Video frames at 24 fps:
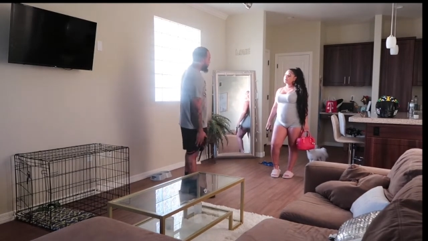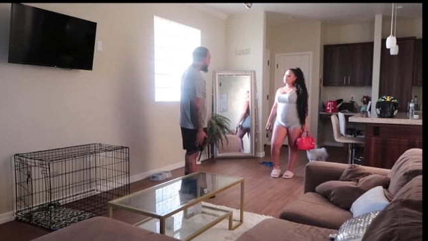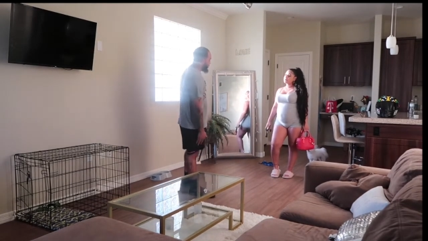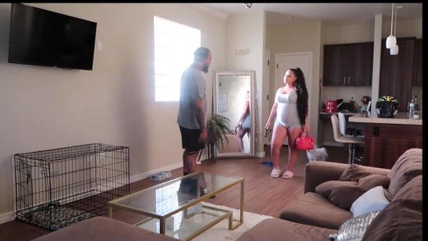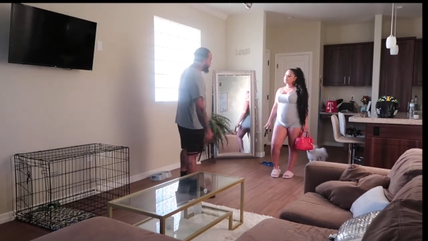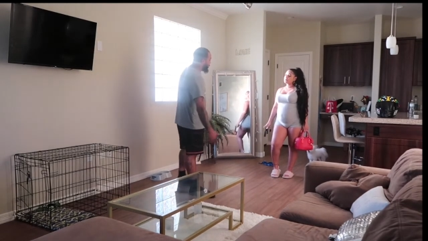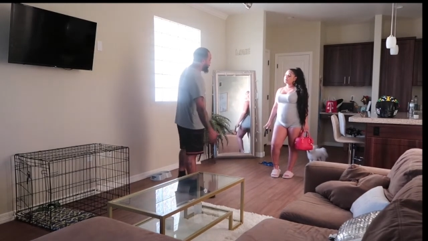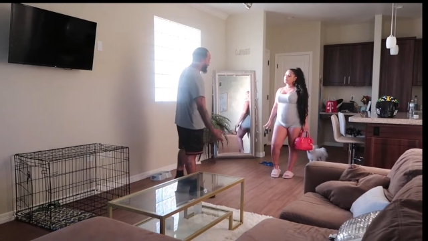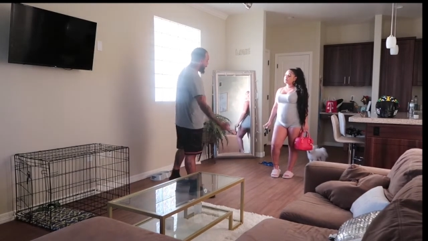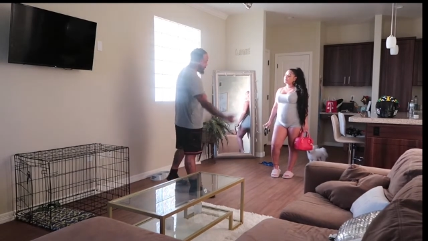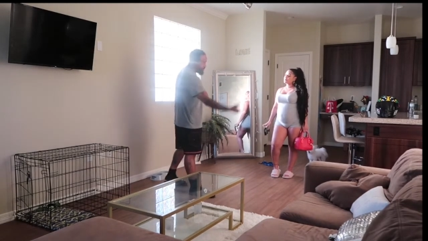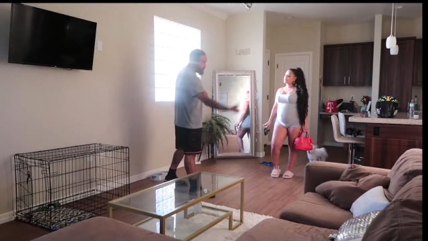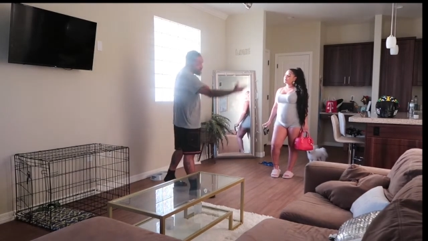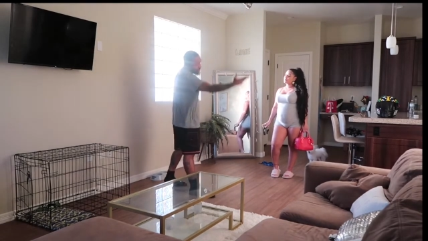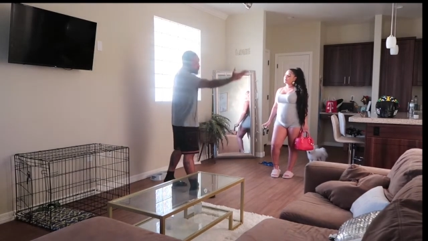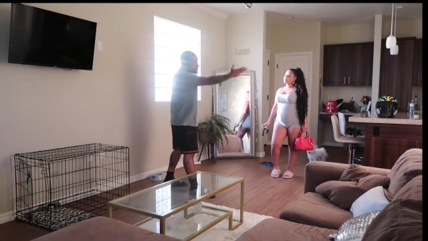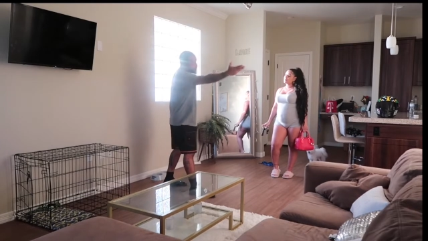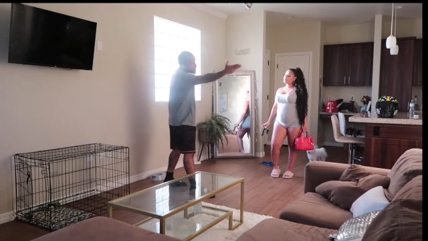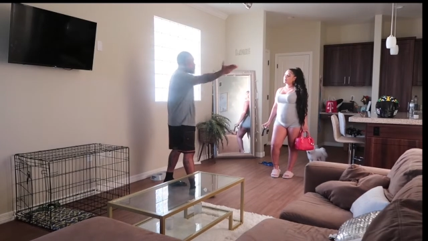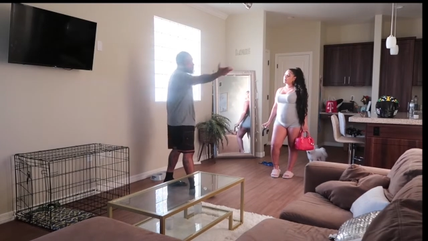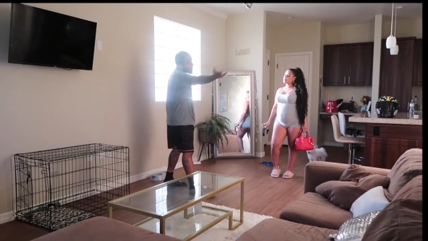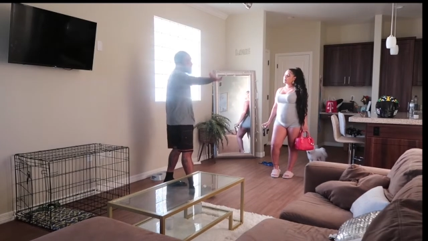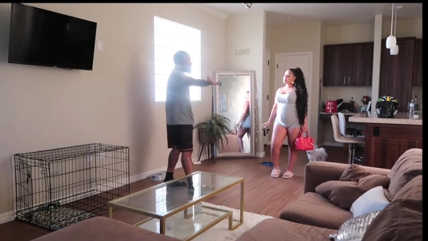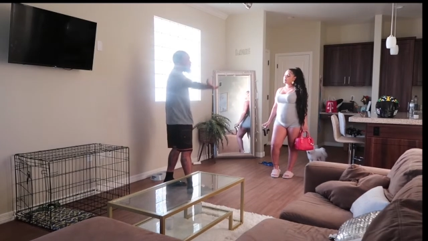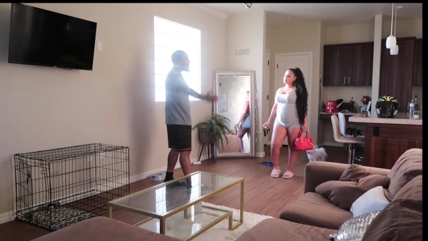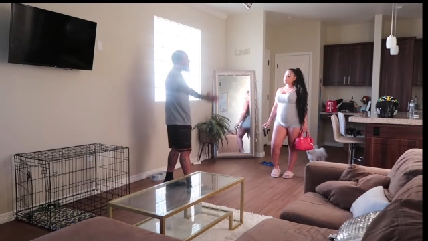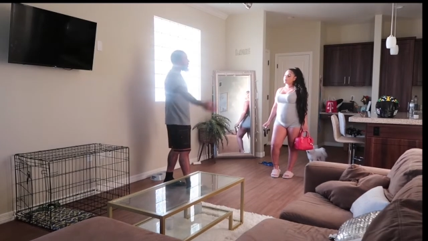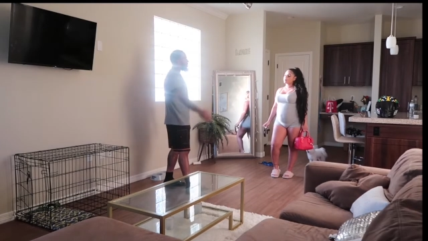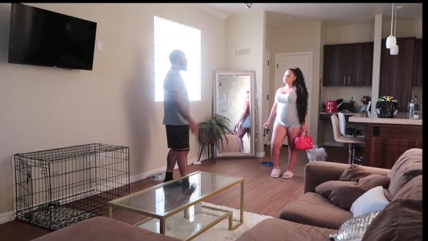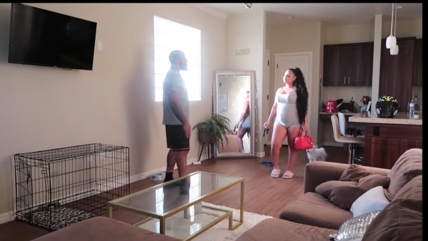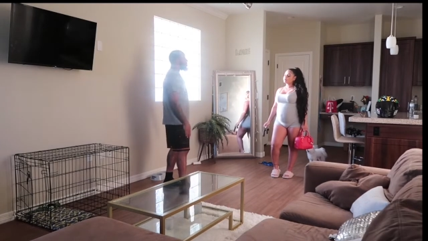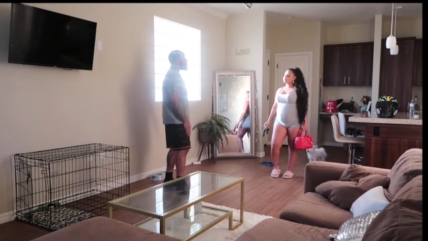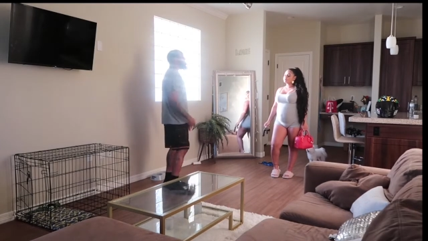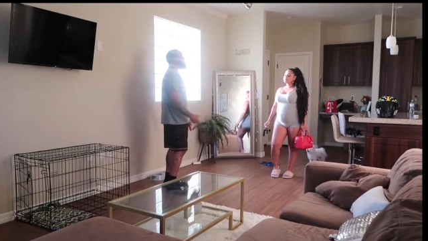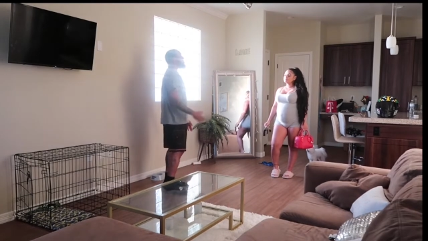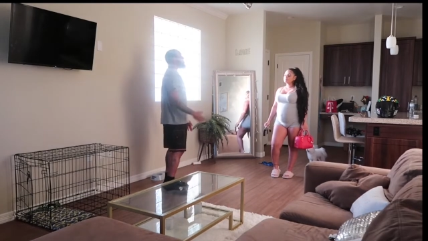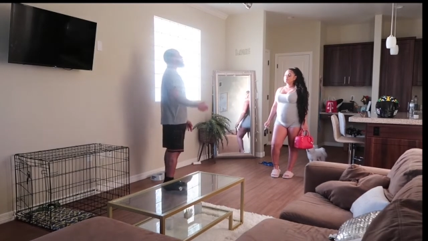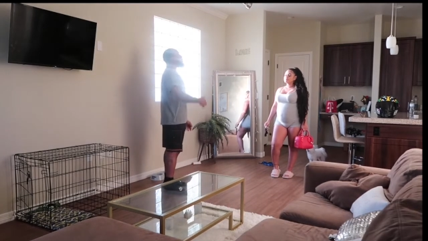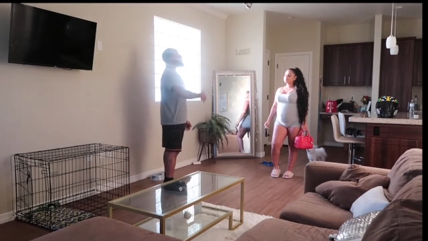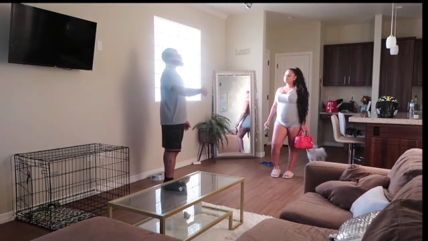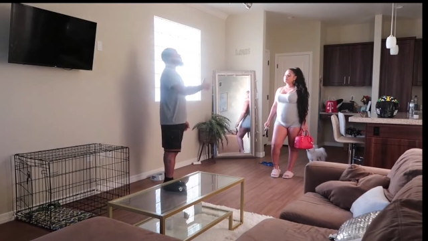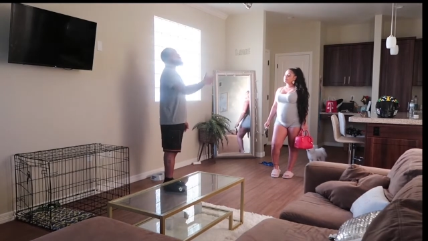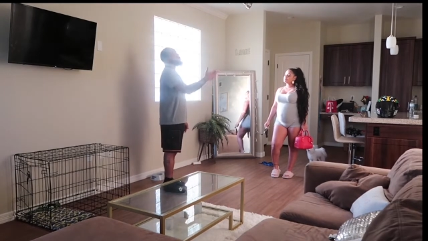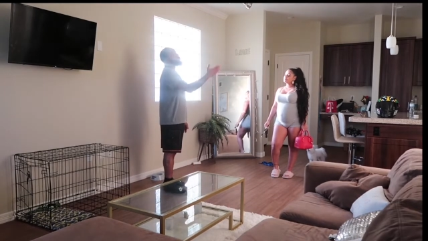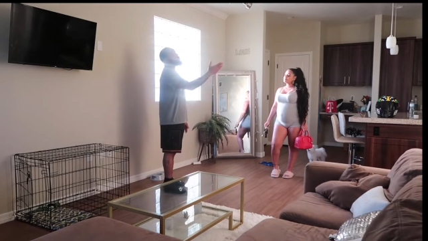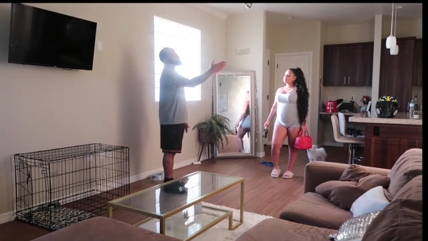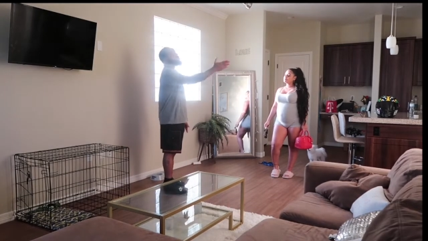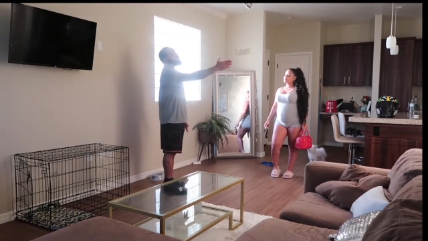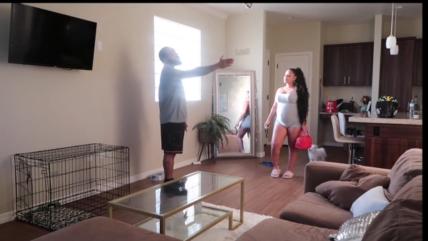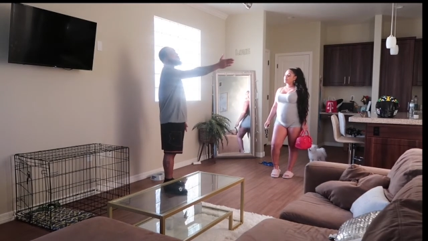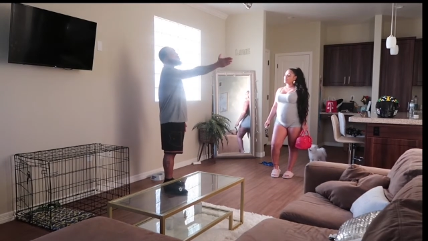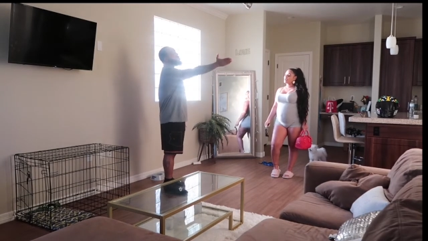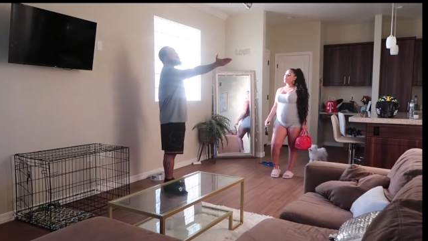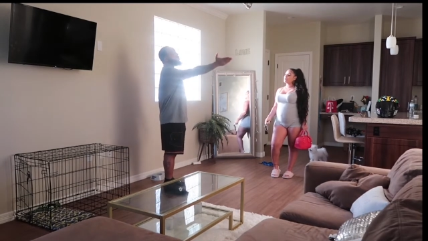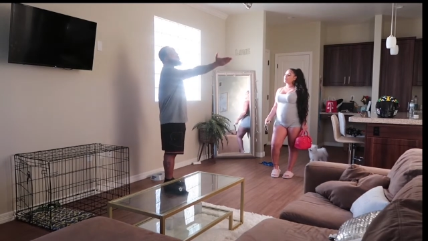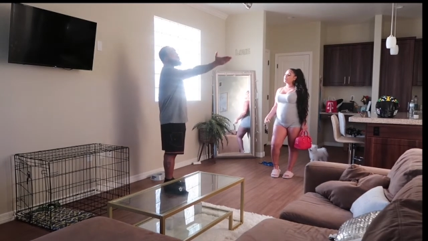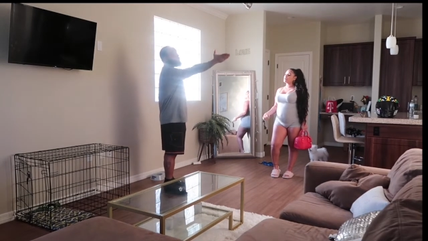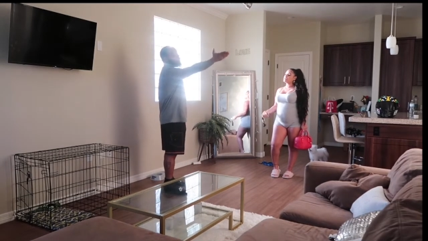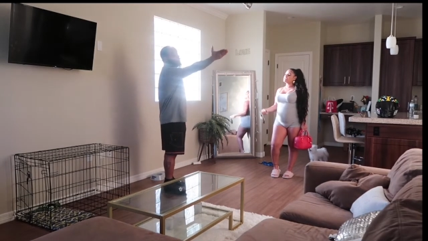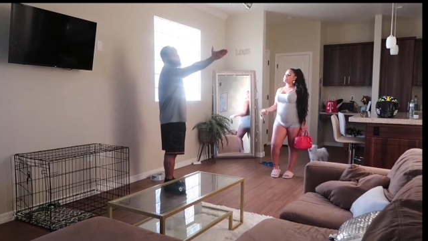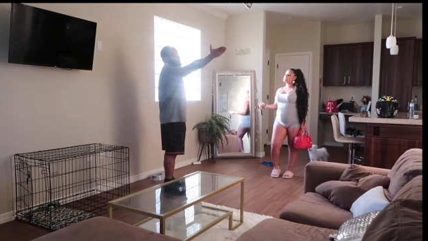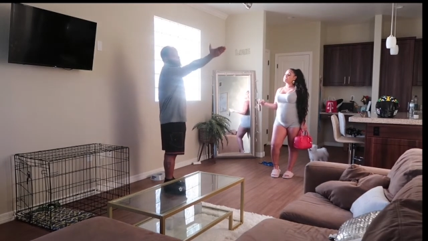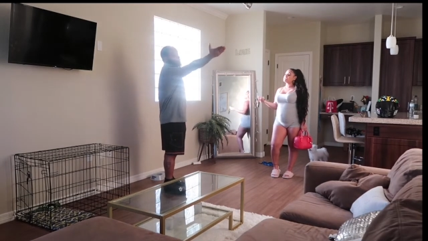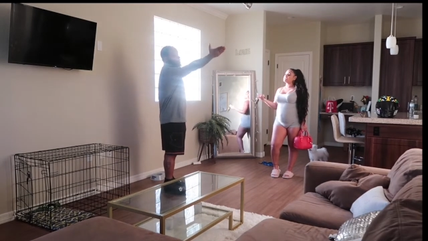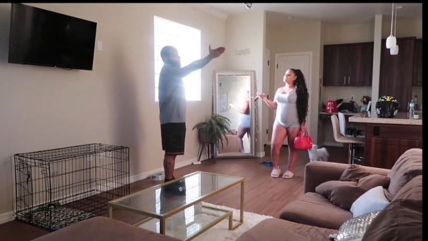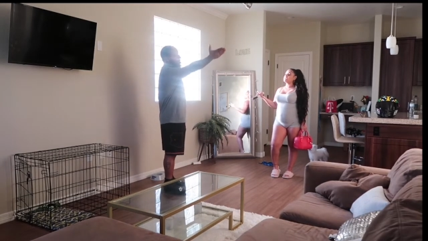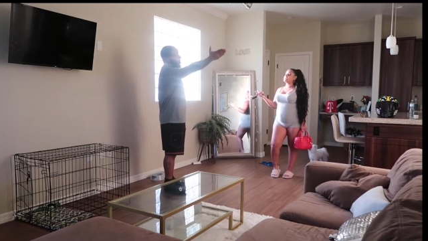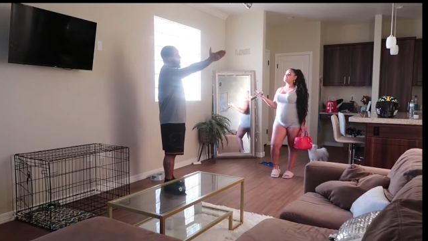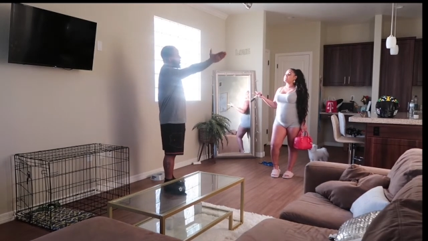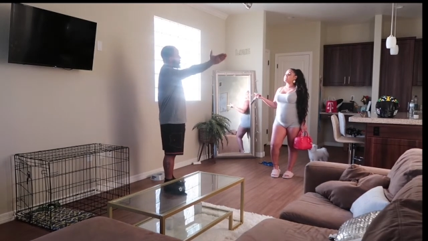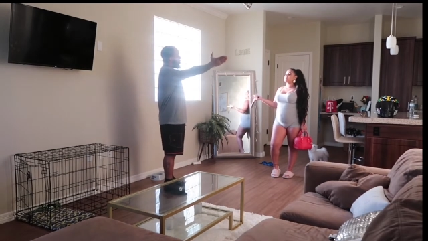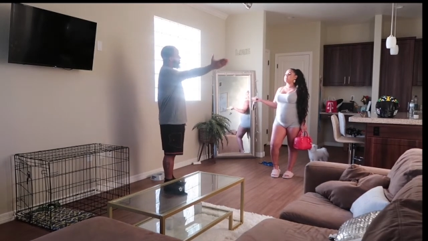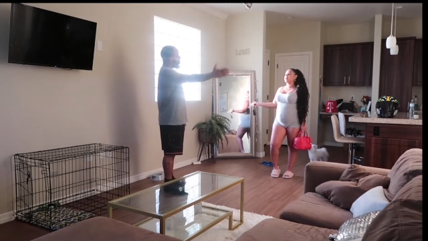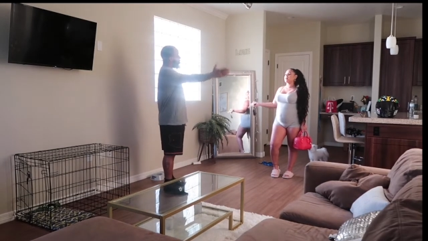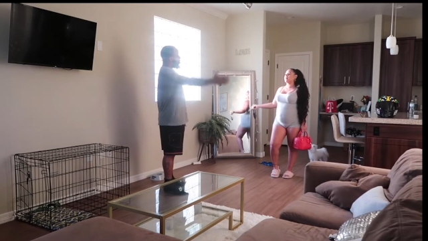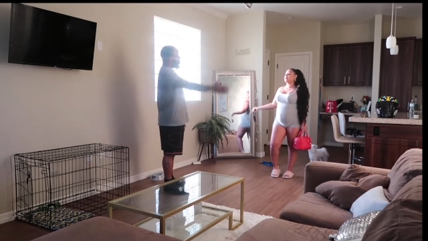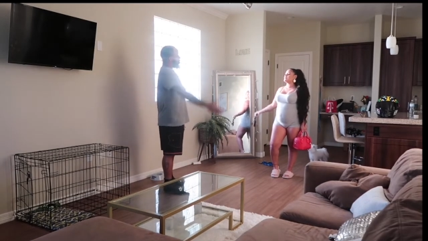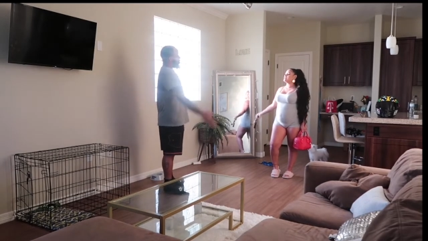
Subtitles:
Nobody's mouth can be seen.